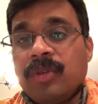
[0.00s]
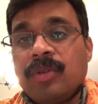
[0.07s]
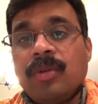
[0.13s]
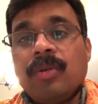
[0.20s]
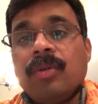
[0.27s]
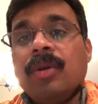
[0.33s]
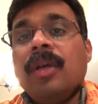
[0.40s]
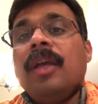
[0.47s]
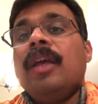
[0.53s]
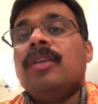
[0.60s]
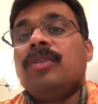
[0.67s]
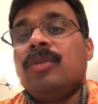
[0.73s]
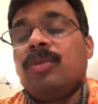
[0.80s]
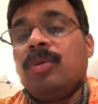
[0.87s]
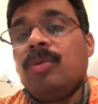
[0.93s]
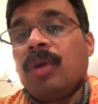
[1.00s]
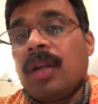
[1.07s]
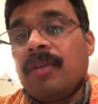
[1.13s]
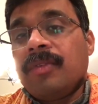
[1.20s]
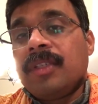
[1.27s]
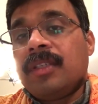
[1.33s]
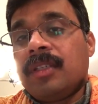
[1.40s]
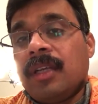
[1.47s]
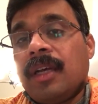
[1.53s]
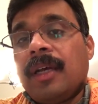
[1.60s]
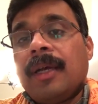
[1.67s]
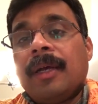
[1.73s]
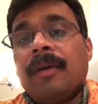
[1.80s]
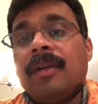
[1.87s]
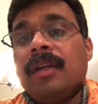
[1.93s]
So through one of his
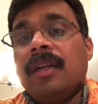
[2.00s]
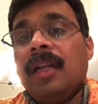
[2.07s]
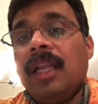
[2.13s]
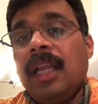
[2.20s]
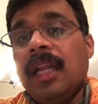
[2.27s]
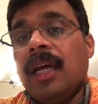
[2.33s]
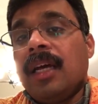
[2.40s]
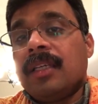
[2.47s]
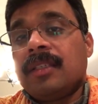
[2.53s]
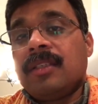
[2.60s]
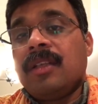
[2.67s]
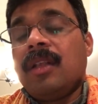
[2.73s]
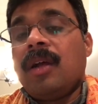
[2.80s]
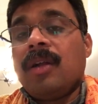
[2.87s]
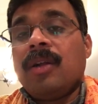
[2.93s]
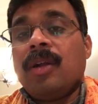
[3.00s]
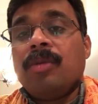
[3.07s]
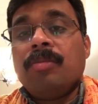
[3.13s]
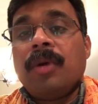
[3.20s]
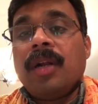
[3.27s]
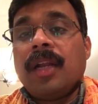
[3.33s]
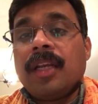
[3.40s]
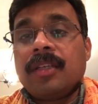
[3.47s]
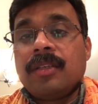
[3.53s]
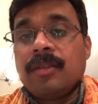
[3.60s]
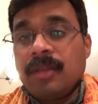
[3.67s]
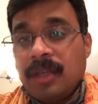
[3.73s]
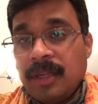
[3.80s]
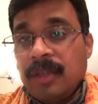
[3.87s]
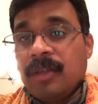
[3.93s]
leelas, Lord Hanuman
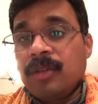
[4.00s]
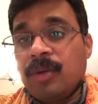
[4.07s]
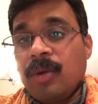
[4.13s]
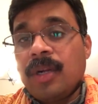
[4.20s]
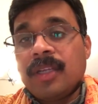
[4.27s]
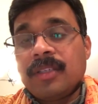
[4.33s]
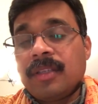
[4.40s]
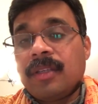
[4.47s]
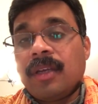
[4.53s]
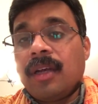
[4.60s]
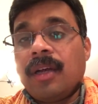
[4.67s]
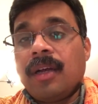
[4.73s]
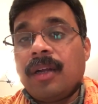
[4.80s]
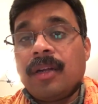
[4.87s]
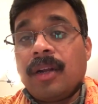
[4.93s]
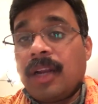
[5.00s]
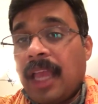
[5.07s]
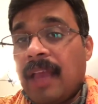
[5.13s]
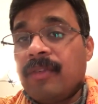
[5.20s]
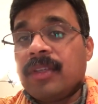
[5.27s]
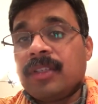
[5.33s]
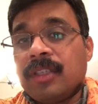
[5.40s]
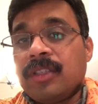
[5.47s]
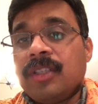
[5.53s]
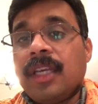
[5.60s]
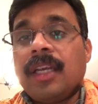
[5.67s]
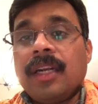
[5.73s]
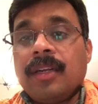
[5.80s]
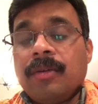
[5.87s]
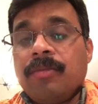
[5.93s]
told us and gave us the
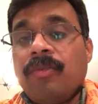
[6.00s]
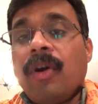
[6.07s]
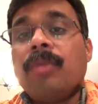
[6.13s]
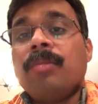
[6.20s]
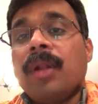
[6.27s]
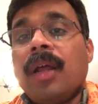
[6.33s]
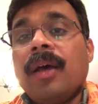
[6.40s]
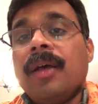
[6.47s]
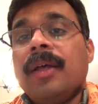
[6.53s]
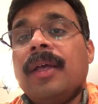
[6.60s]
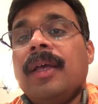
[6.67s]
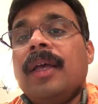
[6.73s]
secret formula.